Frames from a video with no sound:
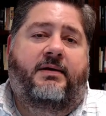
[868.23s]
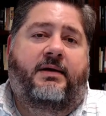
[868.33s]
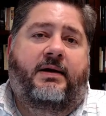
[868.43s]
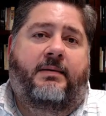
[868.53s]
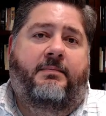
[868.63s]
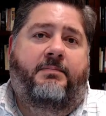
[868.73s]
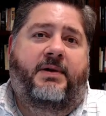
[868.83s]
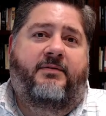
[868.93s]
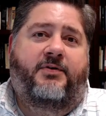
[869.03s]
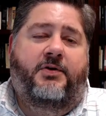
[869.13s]
Um,
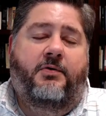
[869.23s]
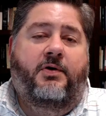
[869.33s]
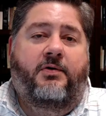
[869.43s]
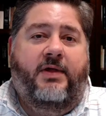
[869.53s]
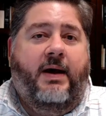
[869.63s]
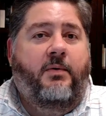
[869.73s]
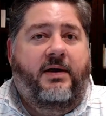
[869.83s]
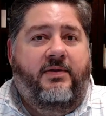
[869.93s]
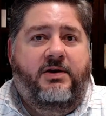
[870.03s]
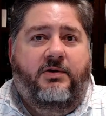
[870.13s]
but if you don't go that
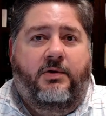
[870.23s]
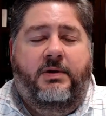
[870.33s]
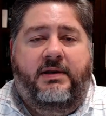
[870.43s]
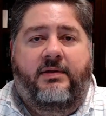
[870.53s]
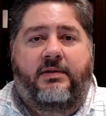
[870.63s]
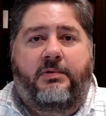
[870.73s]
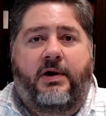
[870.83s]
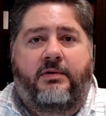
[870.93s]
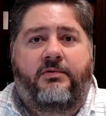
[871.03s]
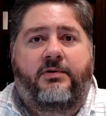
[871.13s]
way, then you're going down the
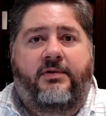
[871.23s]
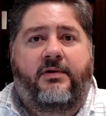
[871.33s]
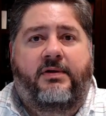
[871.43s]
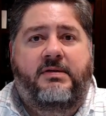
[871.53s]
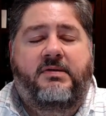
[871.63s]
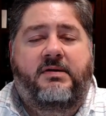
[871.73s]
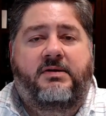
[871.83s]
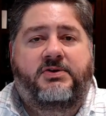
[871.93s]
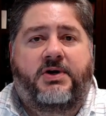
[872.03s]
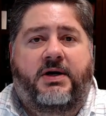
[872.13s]
broad road that leads to
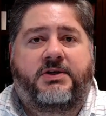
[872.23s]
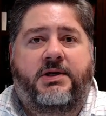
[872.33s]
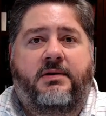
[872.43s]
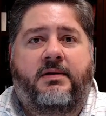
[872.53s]
destruction.